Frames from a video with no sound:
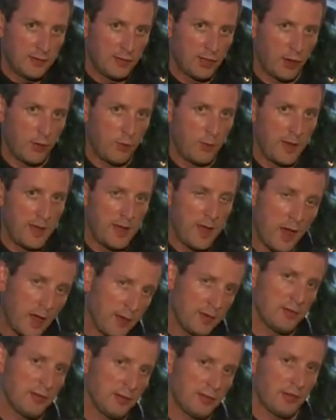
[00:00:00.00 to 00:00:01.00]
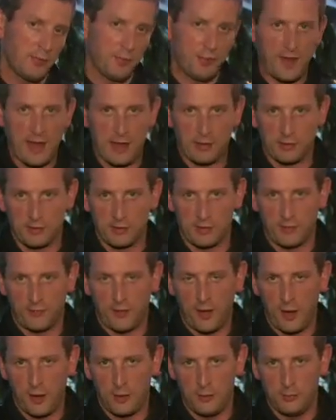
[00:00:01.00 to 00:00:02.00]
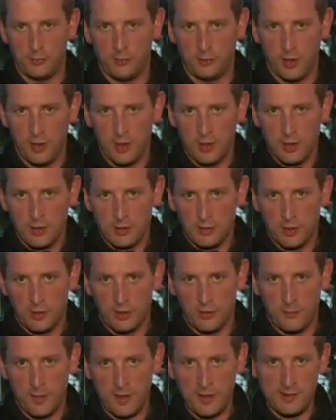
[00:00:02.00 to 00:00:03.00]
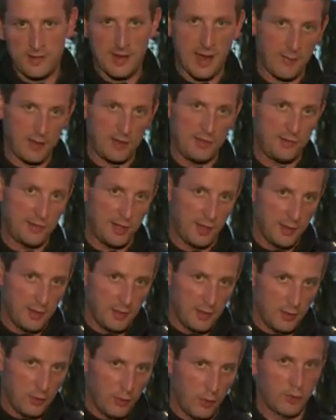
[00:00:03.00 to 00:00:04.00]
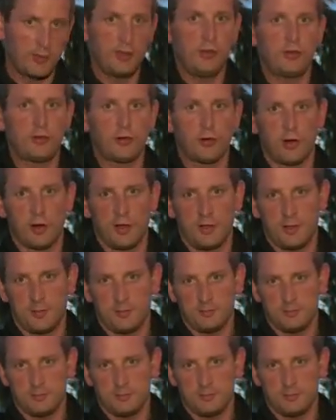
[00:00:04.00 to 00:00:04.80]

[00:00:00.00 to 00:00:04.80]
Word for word: told me hundreds of thousands of homes could have been damaged or destroyed.